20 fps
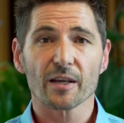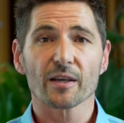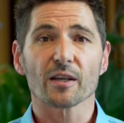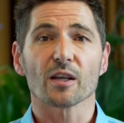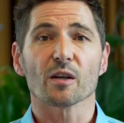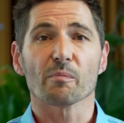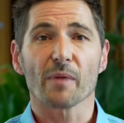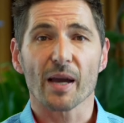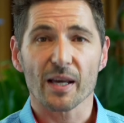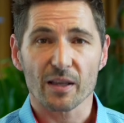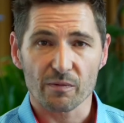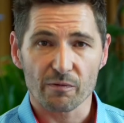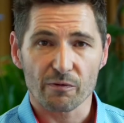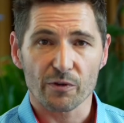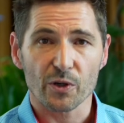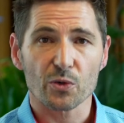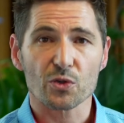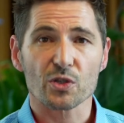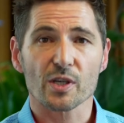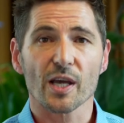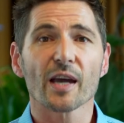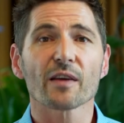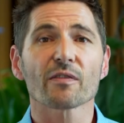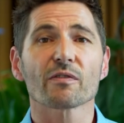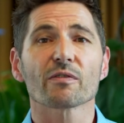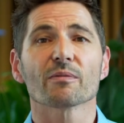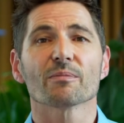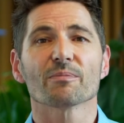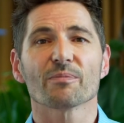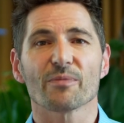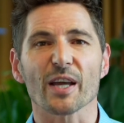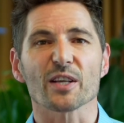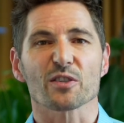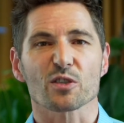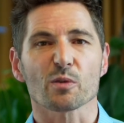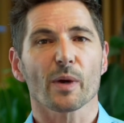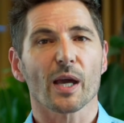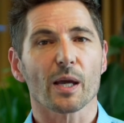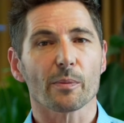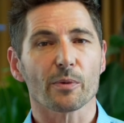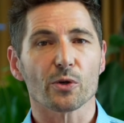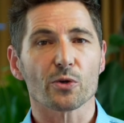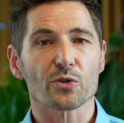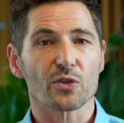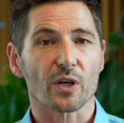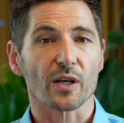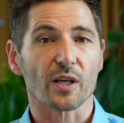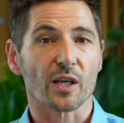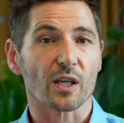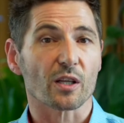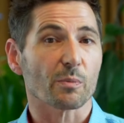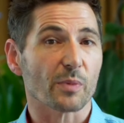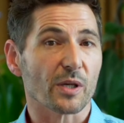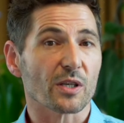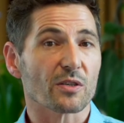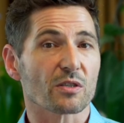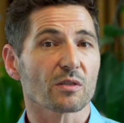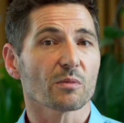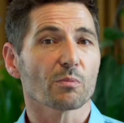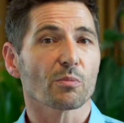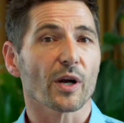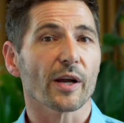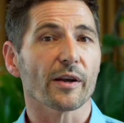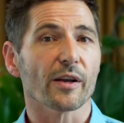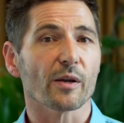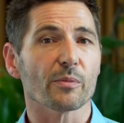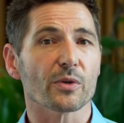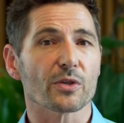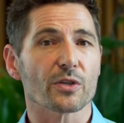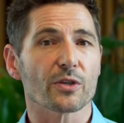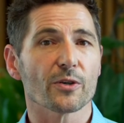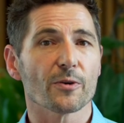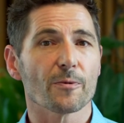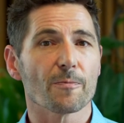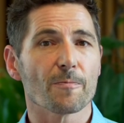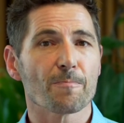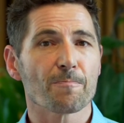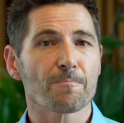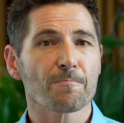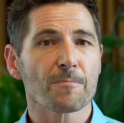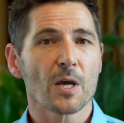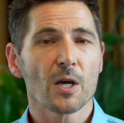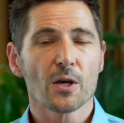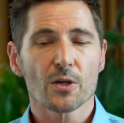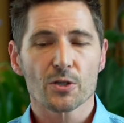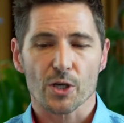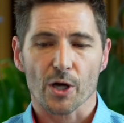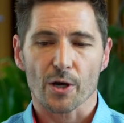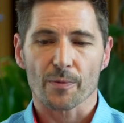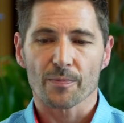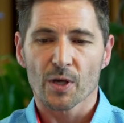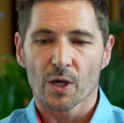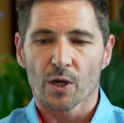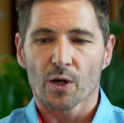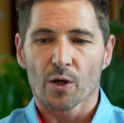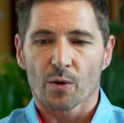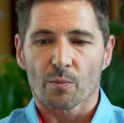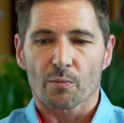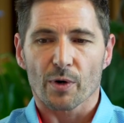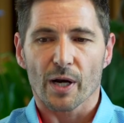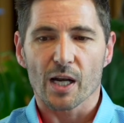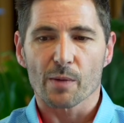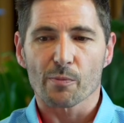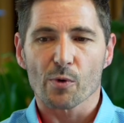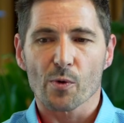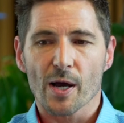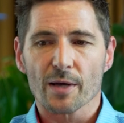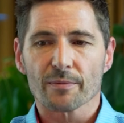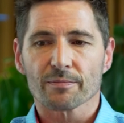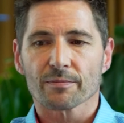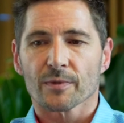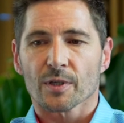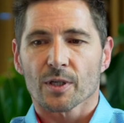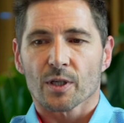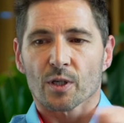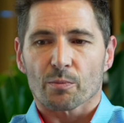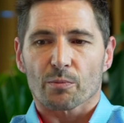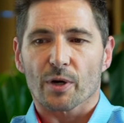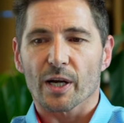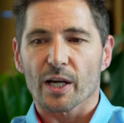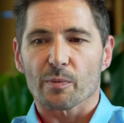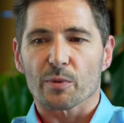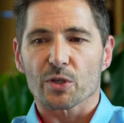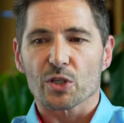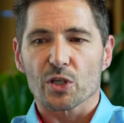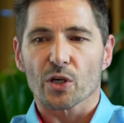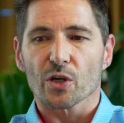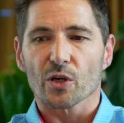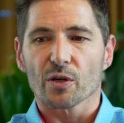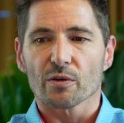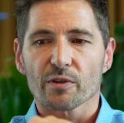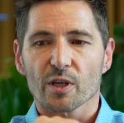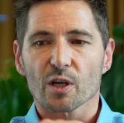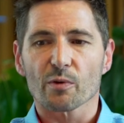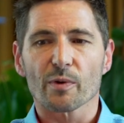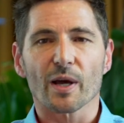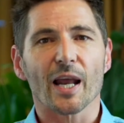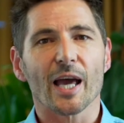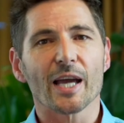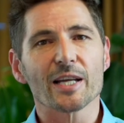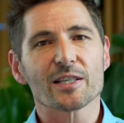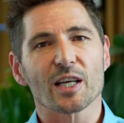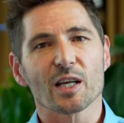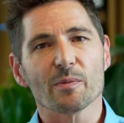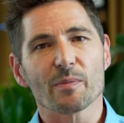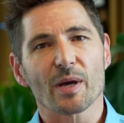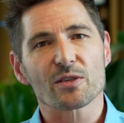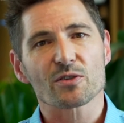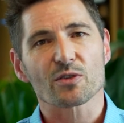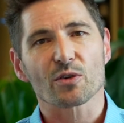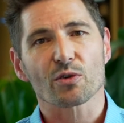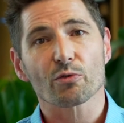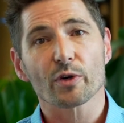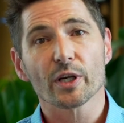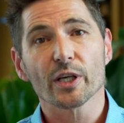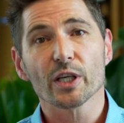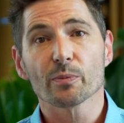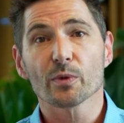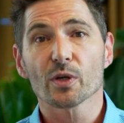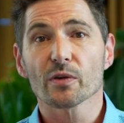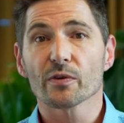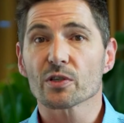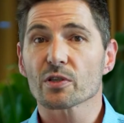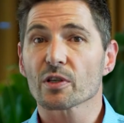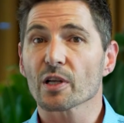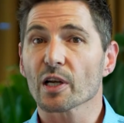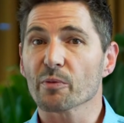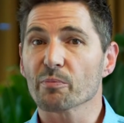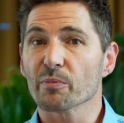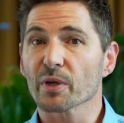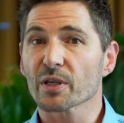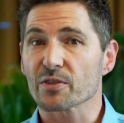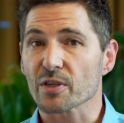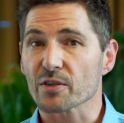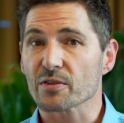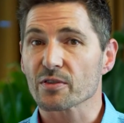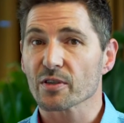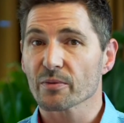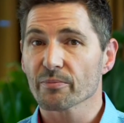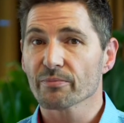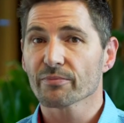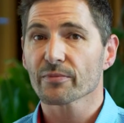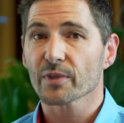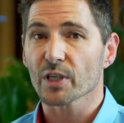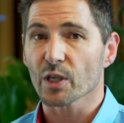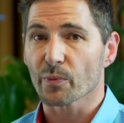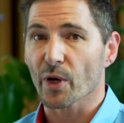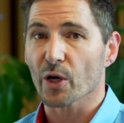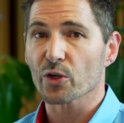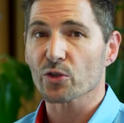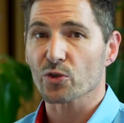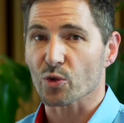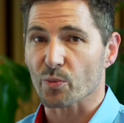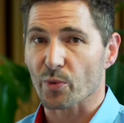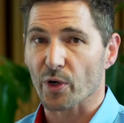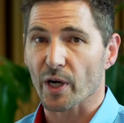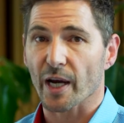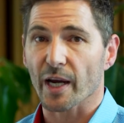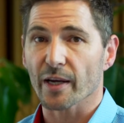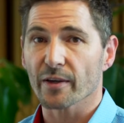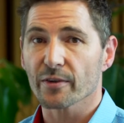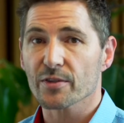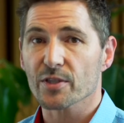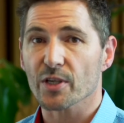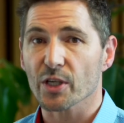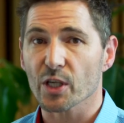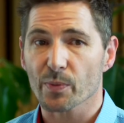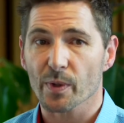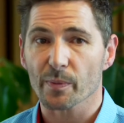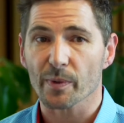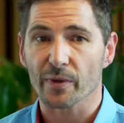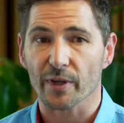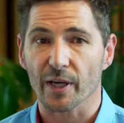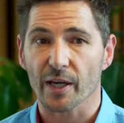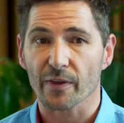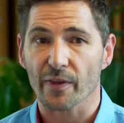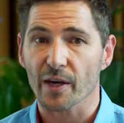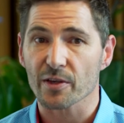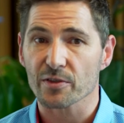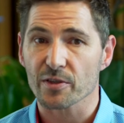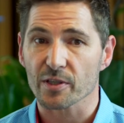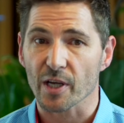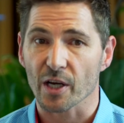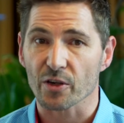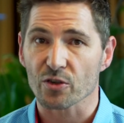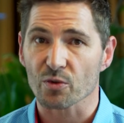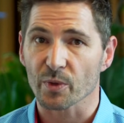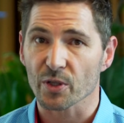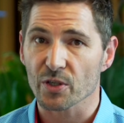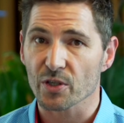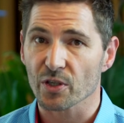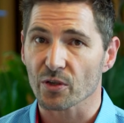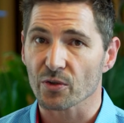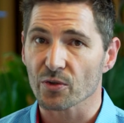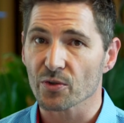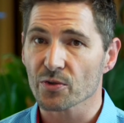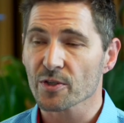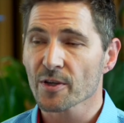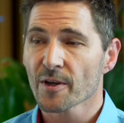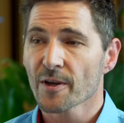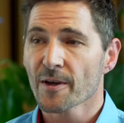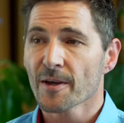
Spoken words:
it and make them feel safe, that's the baby who's going to get the best brain number 2. So, brain number 1, brain number 2, then around 18 months to 3 you move into the limbic system, the emotional brain, so you probably think of that as the tantruming 2s.